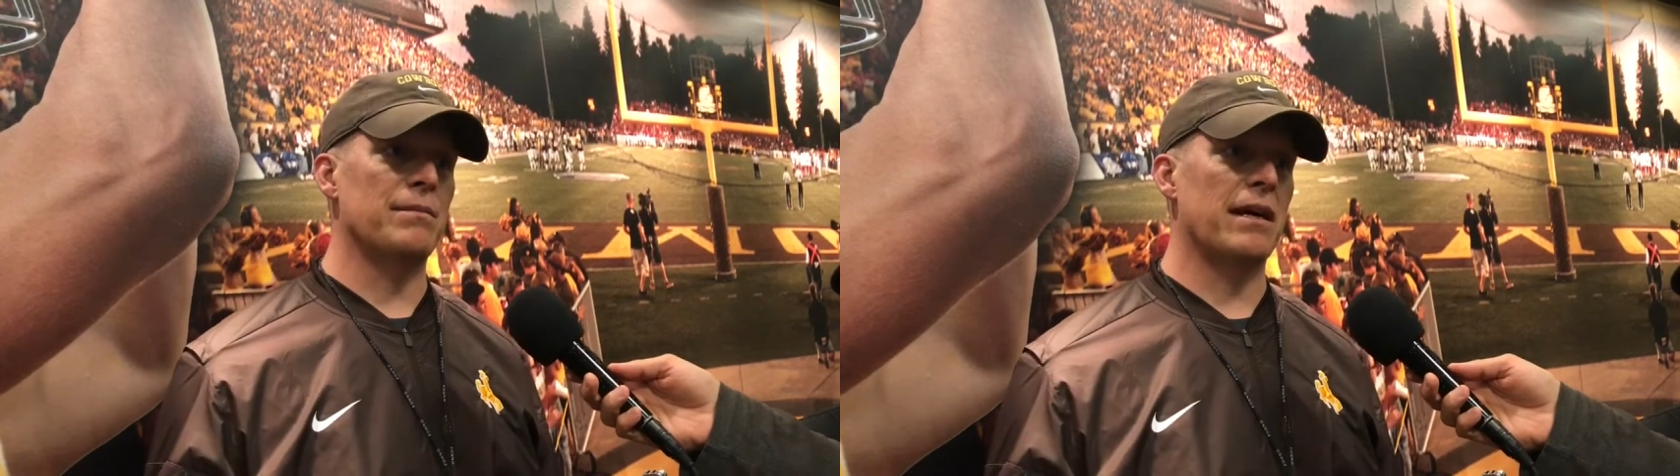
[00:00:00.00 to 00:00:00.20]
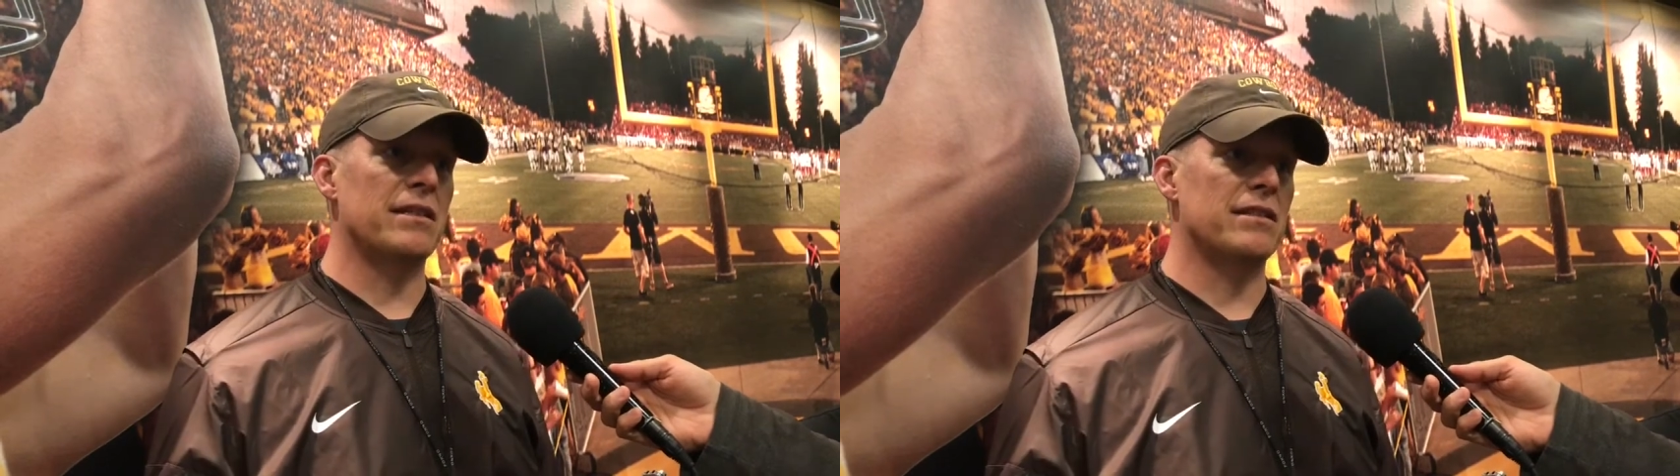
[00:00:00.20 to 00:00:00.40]

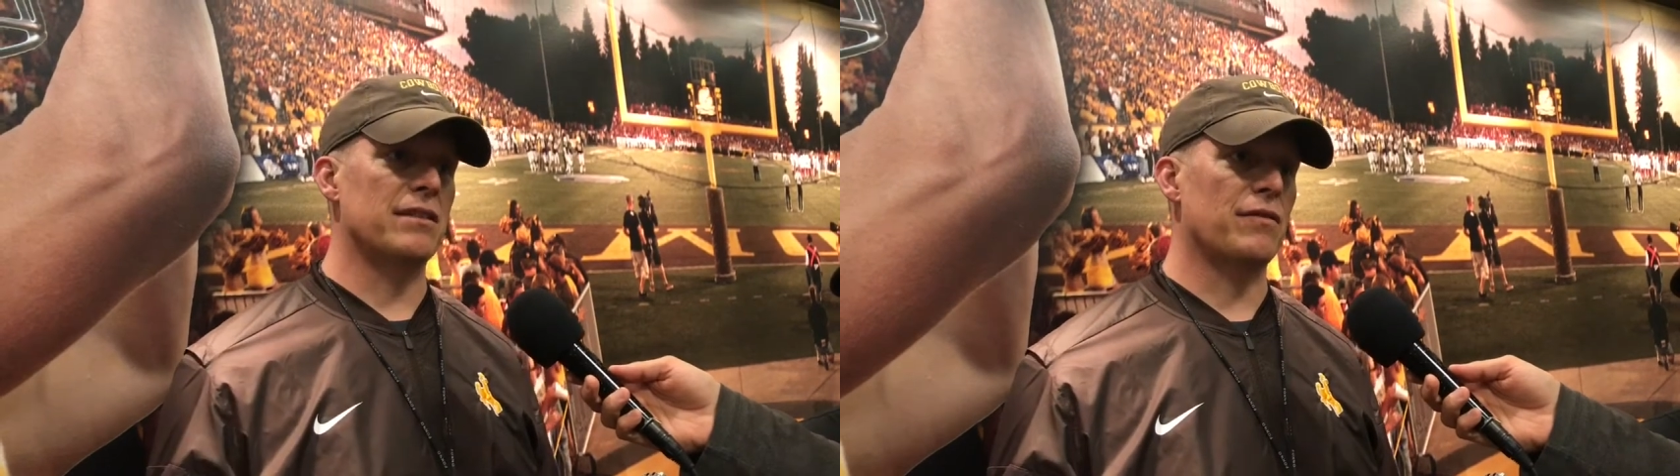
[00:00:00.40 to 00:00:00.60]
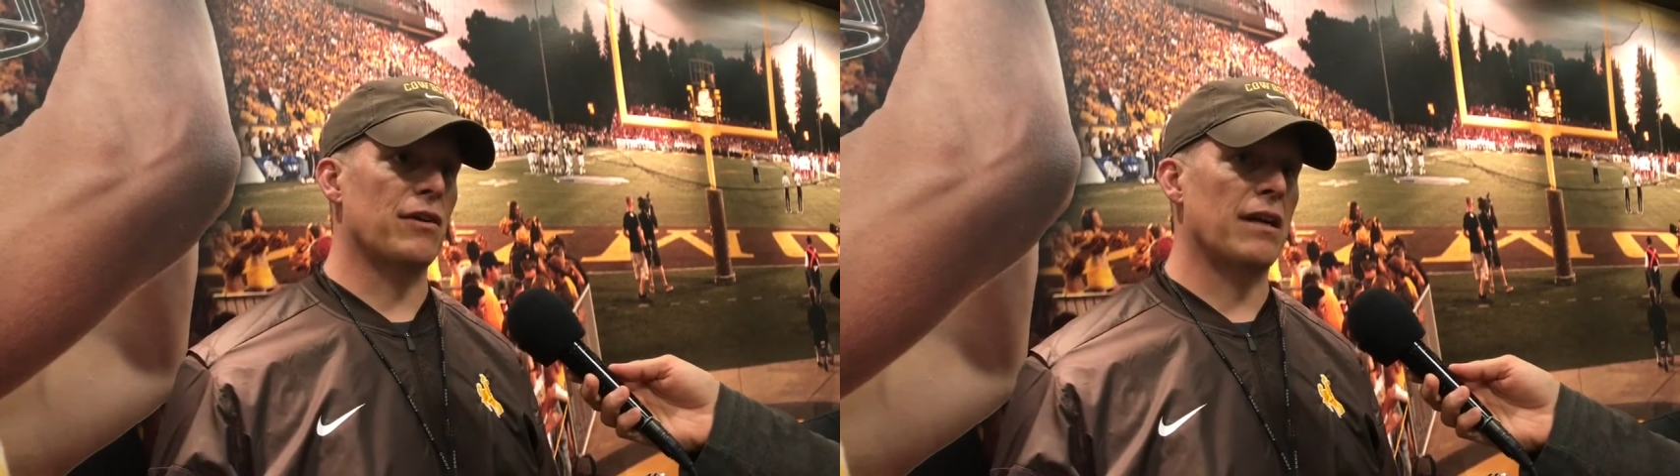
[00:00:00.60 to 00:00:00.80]

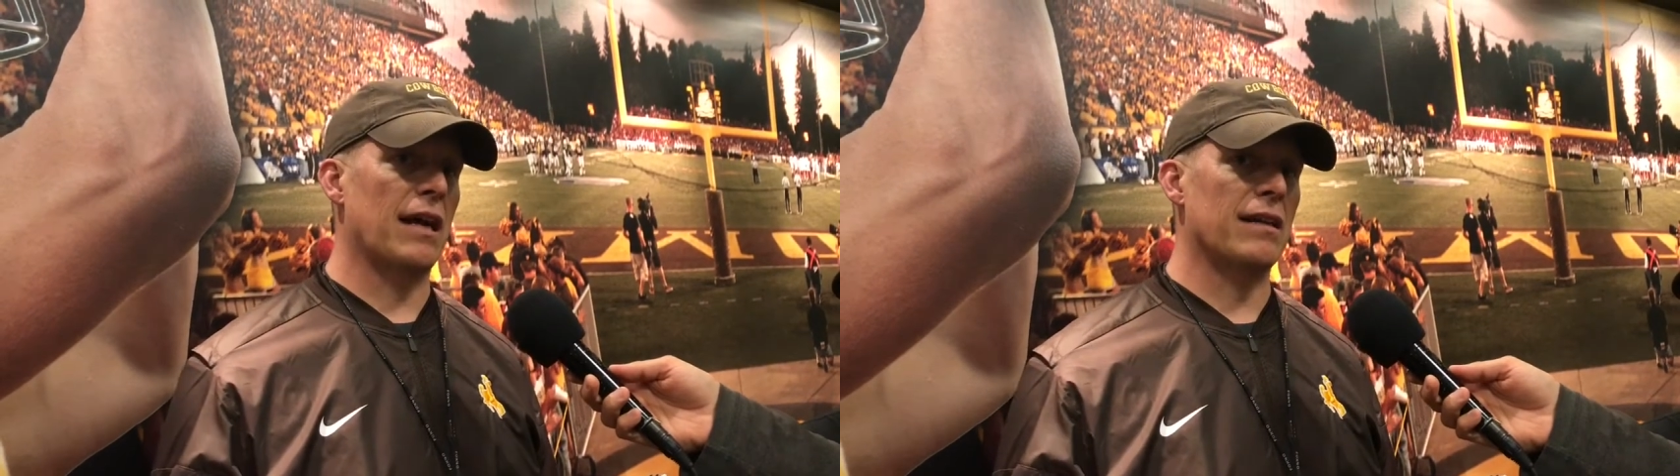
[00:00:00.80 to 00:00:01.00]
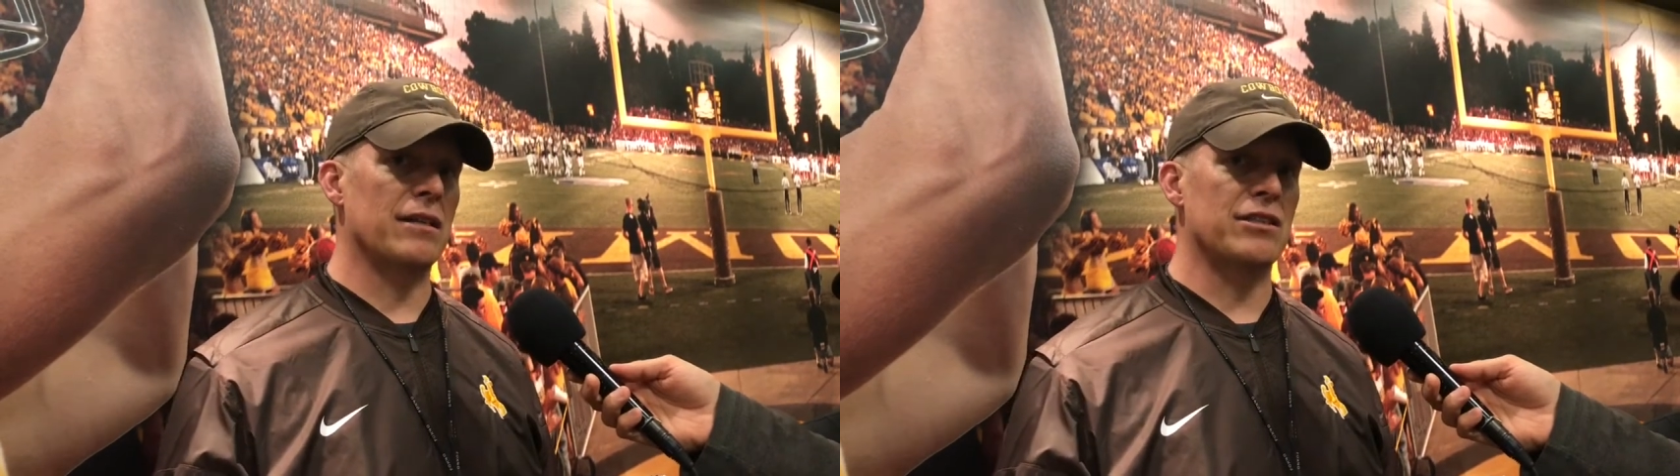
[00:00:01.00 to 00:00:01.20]
basis for a
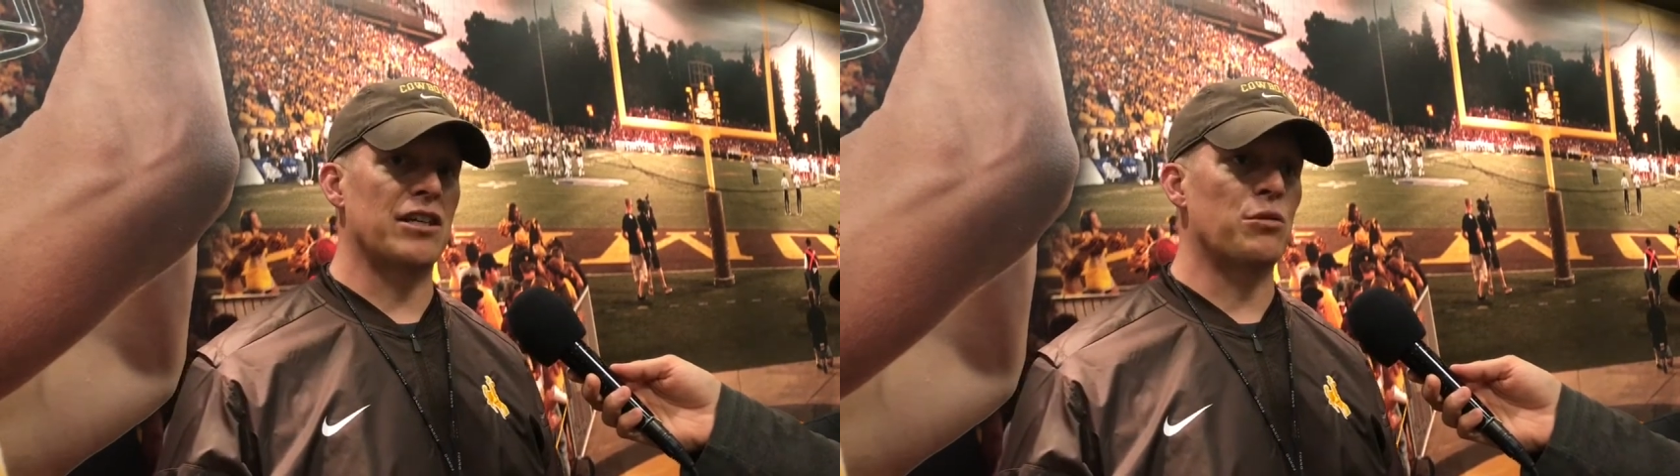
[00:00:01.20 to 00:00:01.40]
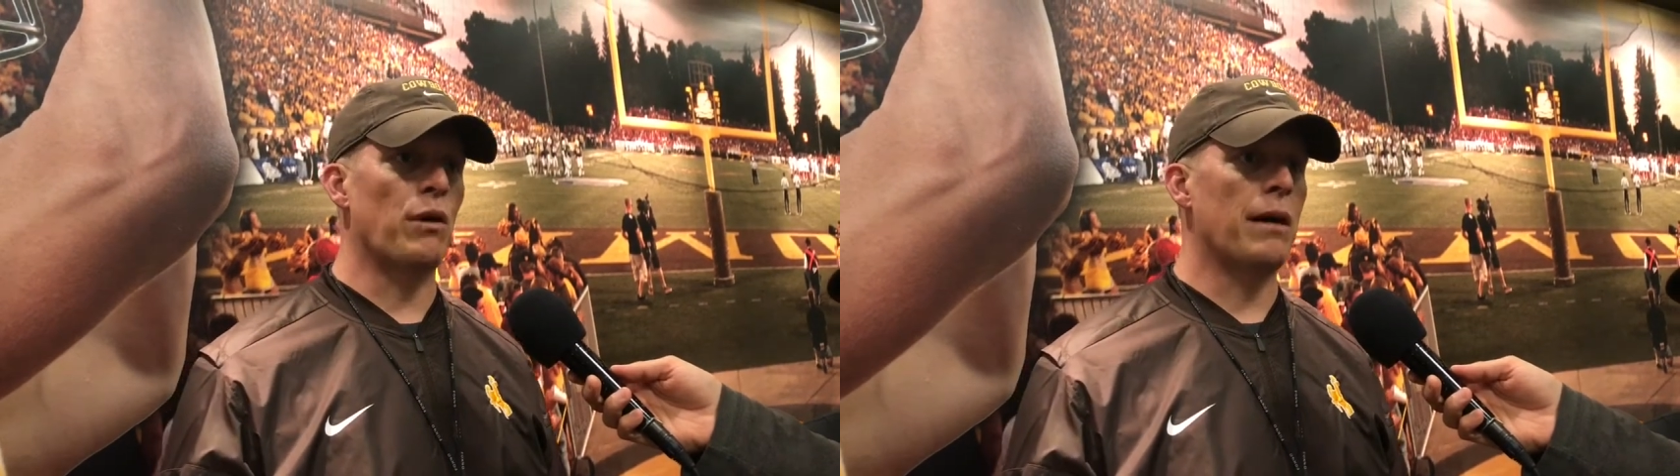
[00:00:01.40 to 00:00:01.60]
guy like
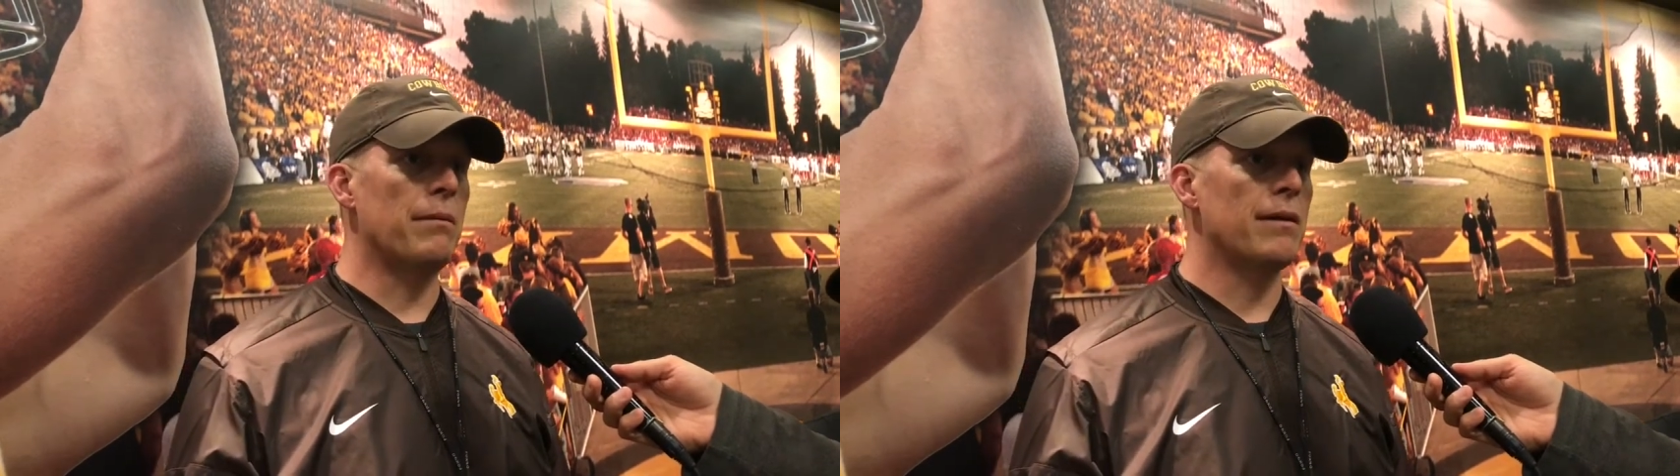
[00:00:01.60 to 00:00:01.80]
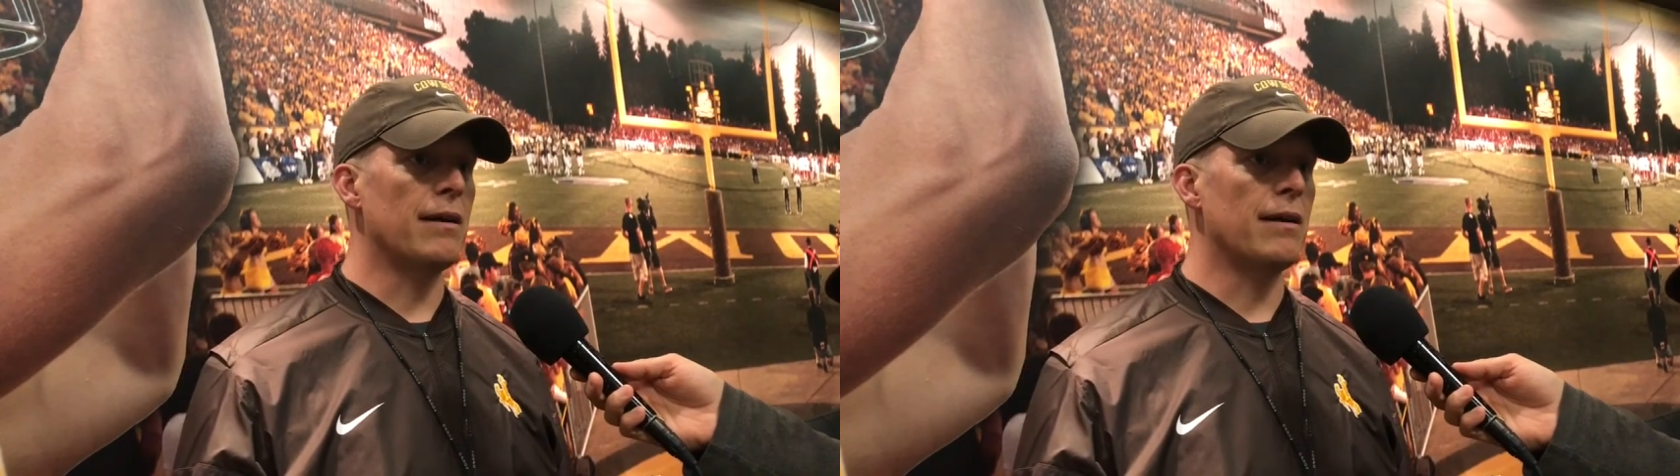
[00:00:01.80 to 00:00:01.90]
Jace Webb.